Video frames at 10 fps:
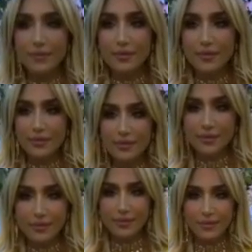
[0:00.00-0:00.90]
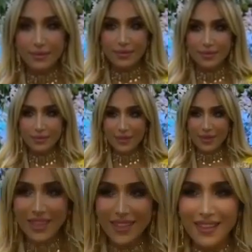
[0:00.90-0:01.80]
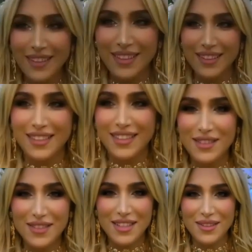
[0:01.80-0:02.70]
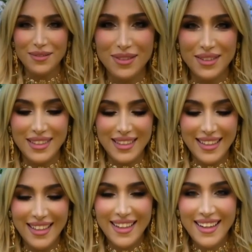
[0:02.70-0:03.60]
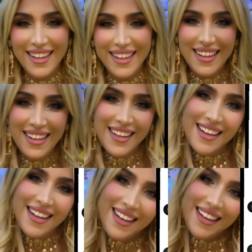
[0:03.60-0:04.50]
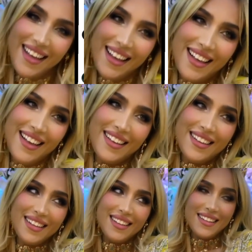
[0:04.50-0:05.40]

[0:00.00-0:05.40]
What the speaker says: person say, she don't cash out, go marry her real love, fear women. Then the